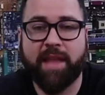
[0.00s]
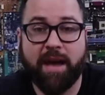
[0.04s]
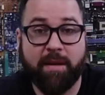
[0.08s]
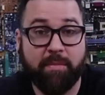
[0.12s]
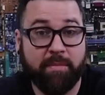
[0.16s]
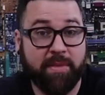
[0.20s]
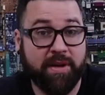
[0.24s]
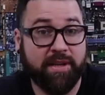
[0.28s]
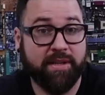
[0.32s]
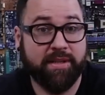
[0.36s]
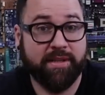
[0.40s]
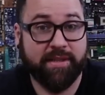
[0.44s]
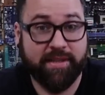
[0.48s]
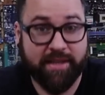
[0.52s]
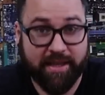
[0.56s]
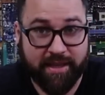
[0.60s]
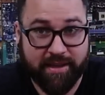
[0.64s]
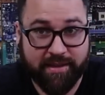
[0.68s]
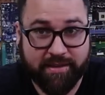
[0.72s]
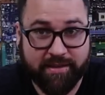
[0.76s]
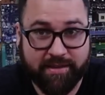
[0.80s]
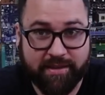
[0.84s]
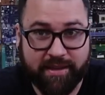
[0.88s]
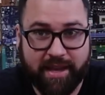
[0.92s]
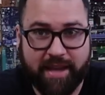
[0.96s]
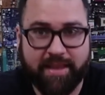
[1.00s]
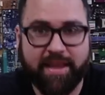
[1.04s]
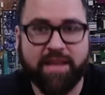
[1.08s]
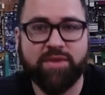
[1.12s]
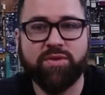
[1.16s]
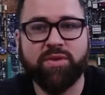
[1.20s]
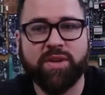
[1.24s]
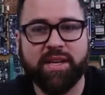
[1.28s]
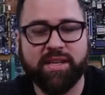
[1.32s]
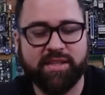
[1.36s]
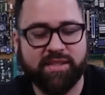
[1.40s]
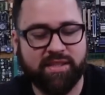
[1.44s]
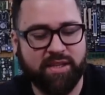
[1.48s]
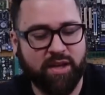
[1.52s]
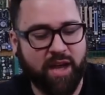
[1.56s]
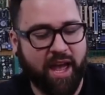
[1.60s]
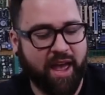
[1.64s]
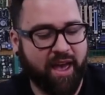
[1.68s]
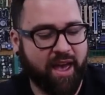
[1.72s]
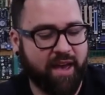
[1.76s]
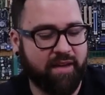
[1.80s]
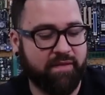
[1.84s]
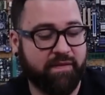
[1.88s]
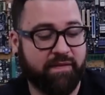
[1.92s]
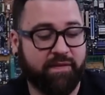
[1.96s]
number 6. And as you can see, I
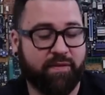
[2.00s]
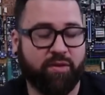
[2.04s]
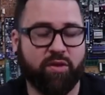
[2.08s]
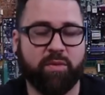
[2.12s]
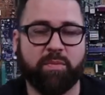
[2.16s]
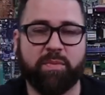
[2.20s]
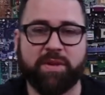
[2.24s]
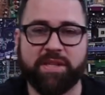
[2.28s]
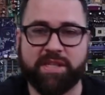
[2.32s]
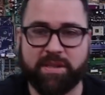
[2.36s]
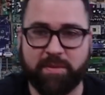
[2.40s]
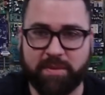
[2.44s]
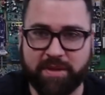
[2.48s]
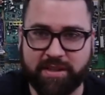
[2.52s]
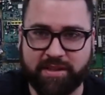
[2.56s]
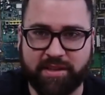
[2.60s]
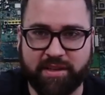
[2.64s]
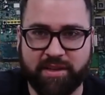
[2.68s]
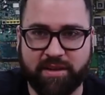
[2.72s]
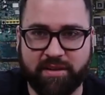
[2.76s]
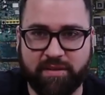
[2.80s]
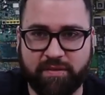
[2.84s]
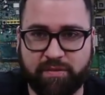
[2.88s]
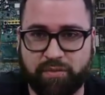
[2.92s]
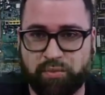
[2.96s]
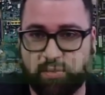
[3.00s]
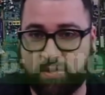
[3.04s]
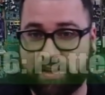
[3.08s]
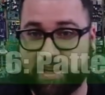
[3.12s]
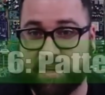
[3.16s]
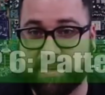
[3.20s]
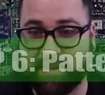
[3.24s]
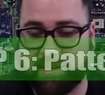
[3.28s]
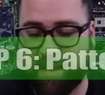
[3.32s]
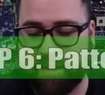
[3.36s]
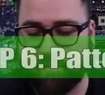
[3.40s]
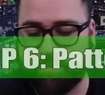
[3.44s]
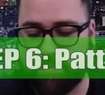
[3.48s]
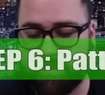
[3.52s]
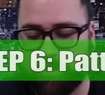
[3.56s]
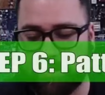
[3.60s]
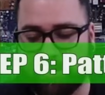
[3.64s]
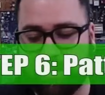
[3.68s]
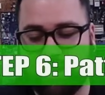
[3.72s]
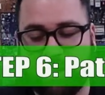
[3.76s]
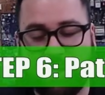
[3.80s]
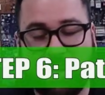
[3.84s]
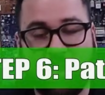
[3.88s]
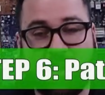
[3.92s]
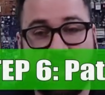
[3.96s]
have 4 PCBs here for the
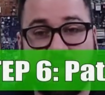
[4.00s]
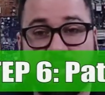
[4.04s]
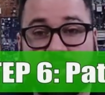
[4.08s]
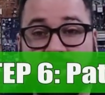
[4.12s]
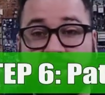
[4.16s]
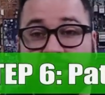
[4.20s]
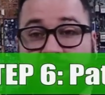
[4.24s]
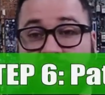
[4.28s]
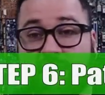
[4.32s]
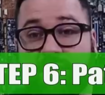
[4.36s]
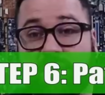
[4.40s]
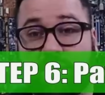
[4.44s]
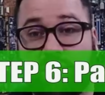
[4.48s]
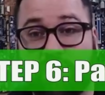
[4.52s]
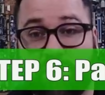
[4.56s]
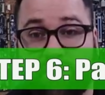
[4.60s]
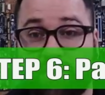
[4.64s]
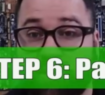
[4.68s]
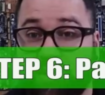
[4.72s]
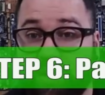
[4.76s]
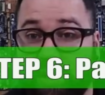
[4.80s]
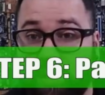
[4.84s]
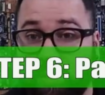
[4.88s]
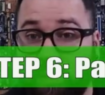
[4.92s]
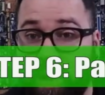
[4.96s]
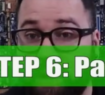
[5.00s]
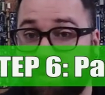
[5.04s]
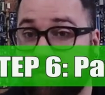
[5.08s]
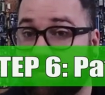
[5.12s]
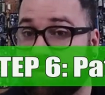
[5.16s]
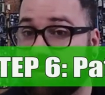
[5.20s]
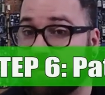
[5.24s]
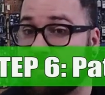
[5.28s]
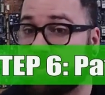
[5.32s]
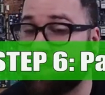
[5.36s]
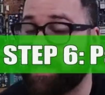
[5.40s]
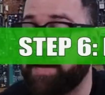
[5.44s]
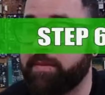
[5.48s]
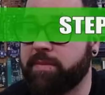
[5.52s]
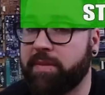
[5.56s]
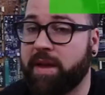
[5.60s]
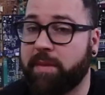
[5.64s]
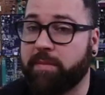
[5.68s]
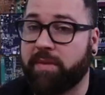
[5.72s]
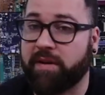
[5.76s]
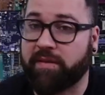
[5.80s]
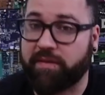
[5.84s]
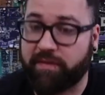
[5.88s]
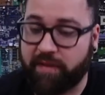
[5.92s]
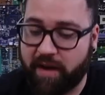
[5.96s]
example. This is the original one from step
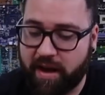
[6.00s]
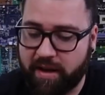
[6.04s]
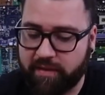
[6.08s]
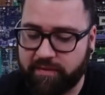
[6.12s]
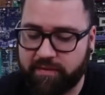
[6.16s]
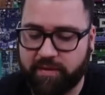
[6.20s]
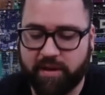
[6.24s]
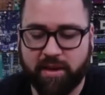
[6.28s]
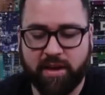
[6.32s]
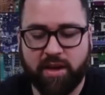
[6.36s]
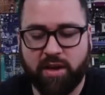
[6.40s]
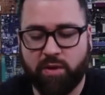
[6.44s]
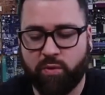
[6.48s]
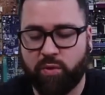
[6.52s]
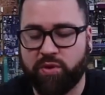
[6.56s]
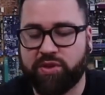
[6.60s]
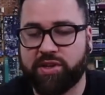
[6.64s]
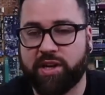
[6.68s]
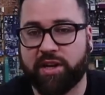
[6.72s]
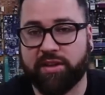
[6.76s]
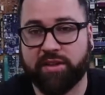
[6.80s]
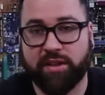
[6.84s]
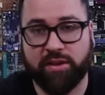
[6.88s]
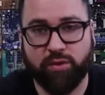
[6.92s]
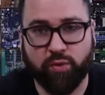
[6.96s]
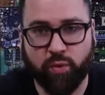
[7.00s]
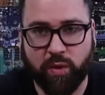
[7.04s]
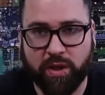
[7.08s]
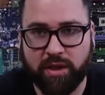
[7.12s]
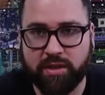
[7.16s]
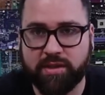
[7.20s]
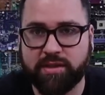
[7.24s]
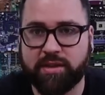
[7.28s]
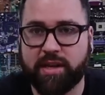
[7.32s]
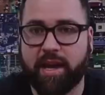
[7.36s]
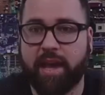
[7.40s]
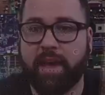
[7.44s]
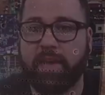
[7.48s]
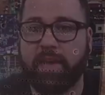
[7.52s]
number 5, which are the drills